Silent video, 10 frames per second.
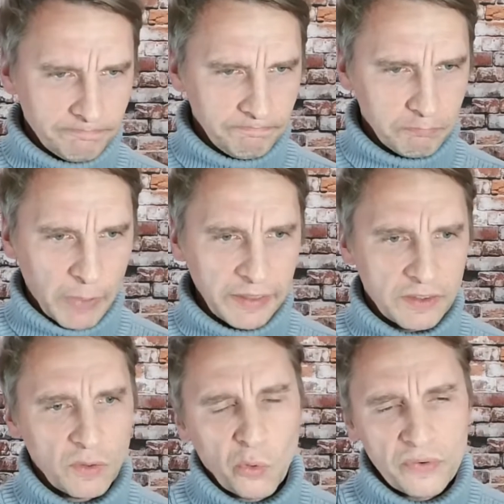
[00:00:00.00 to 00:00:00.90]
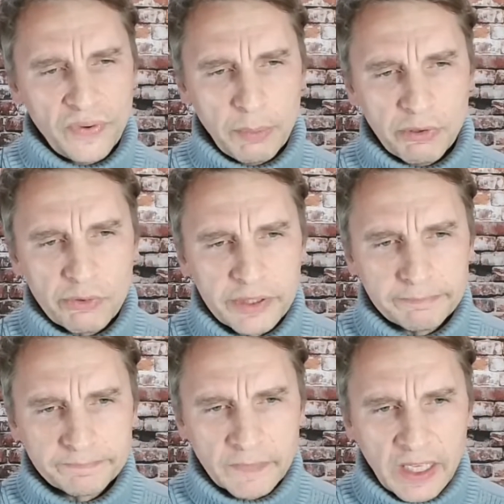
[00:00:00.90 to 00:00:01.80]
month or February,
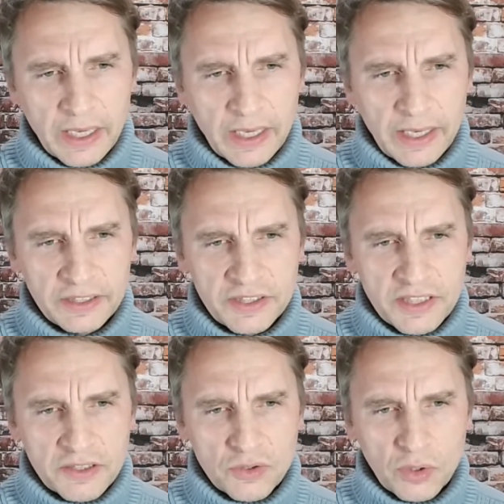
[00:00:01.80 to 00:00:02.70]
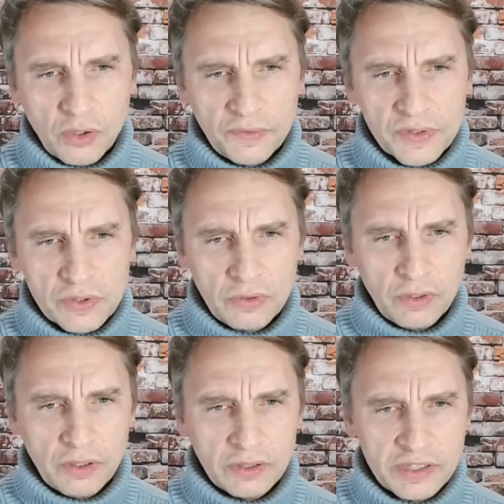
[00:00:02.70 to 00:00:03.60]
a disease control official
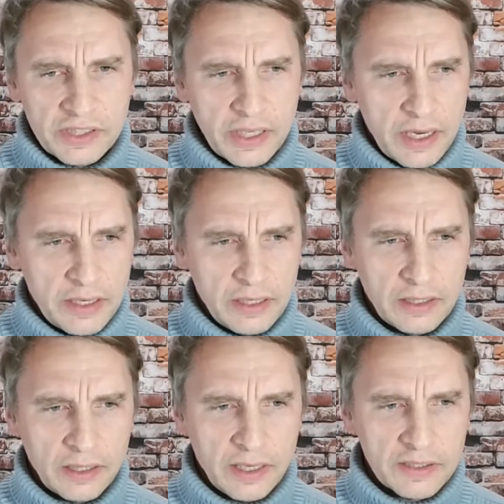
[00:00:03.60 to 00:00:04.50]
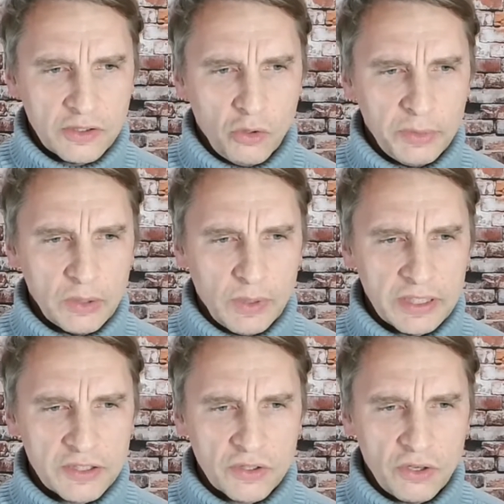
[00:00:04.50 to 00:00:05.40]
said. Seoul,
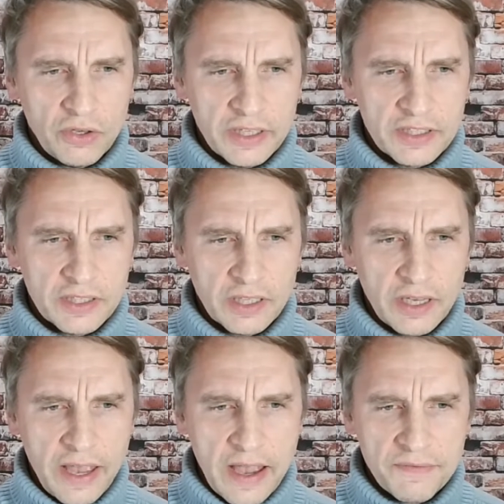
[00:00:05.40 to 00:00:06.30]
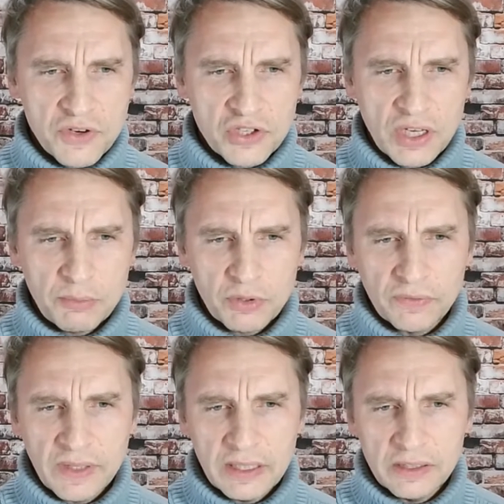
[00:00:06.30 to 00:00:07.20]
meanwhile, saw its average number
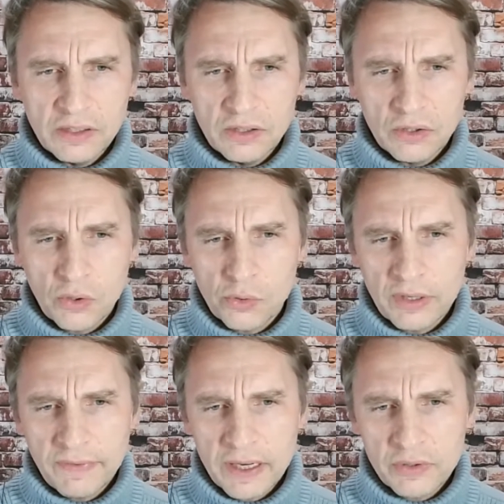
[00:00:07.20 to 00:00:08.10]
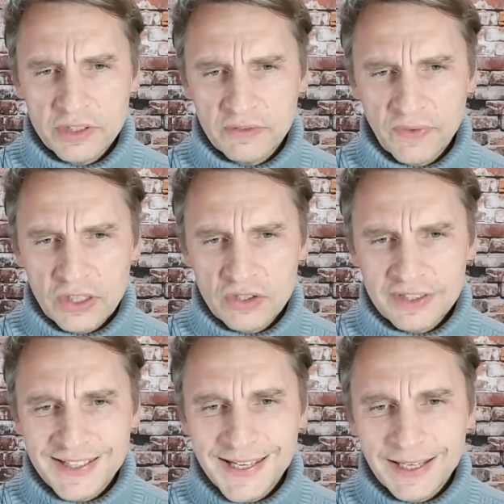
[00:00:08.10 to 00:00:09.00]
of daily coronavirus
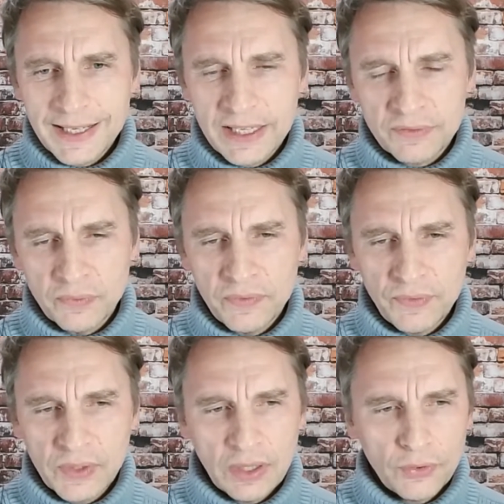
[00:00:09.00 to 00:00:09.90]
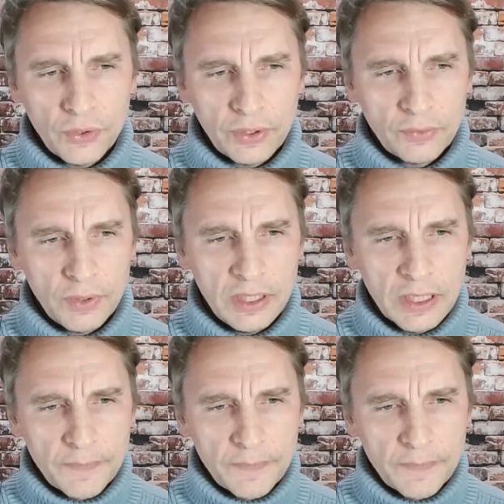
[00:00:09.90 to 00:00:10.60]
infections decline from 1,533